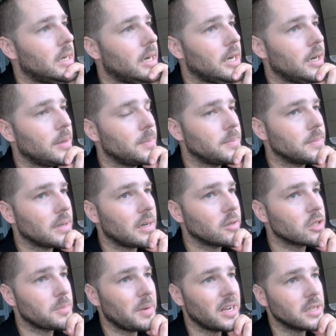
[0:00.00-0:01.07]
I
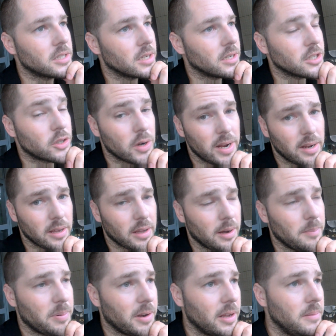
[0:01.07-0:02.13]
was a manager at a training
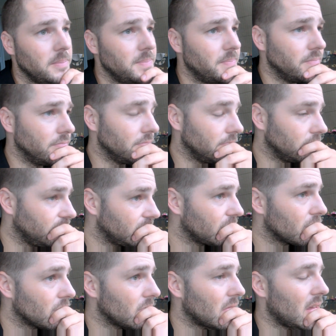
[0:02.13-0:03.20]
company,
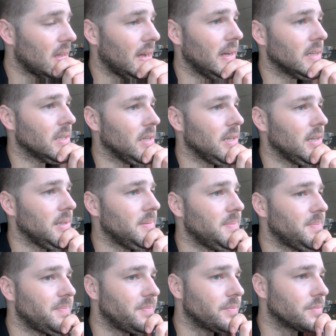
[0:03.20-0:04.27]
and
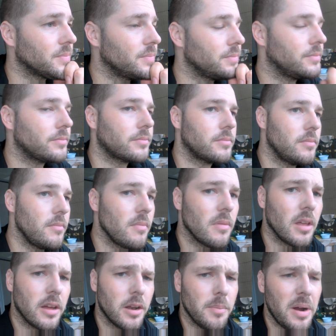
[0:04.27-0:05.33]

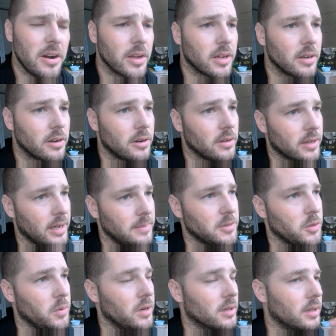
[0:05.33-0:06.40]
an American girl came
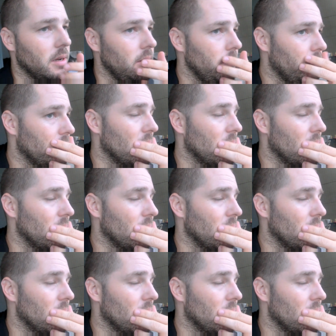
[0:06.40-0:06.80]
to work there.